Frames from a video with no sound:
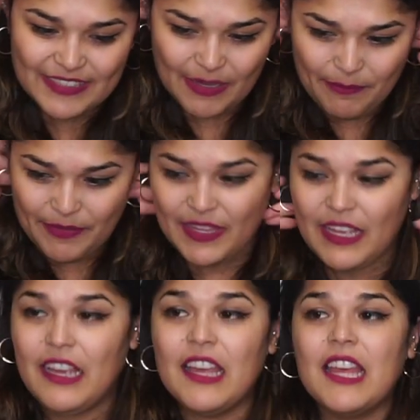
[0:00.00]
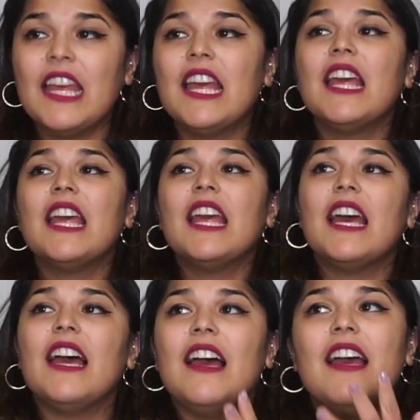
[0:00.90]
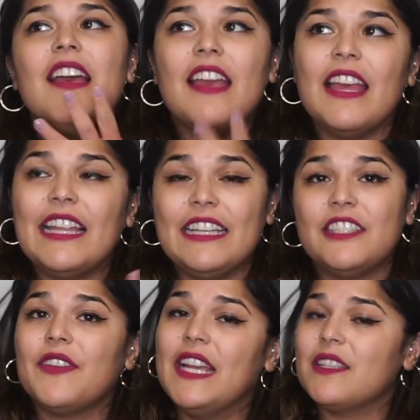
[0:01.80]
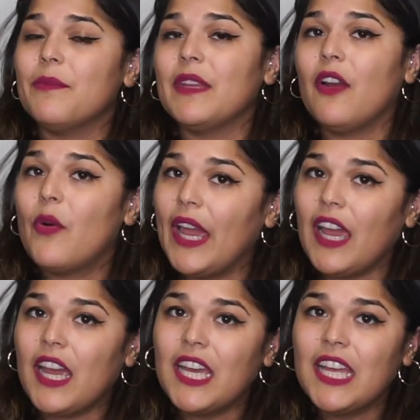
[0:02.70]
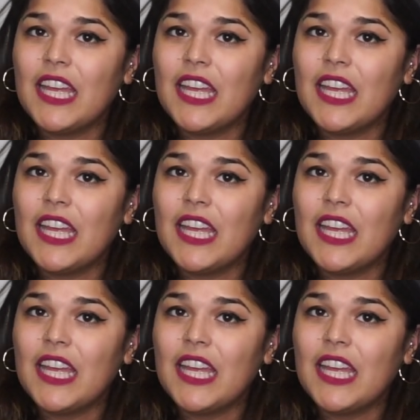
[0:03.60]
something, and I need to find something quick,